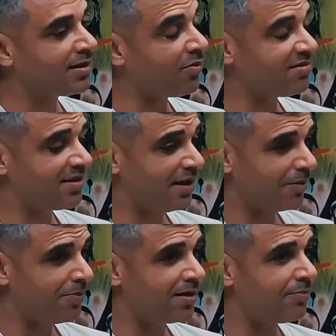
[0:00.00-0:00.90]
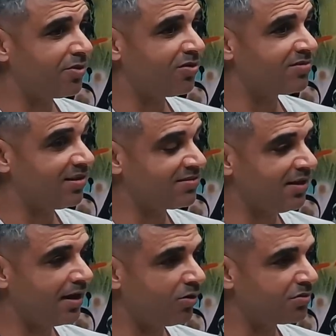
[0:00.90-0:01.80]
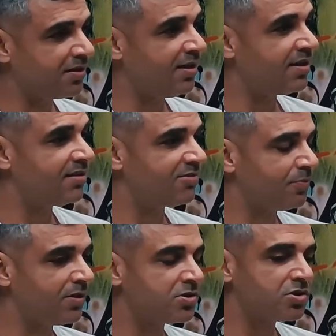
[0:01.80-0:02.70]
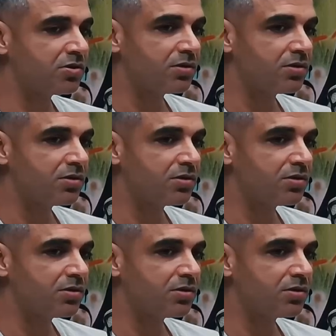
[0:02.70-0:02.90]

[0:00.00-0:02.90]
now he's getting better because he's seeing an OT and speech.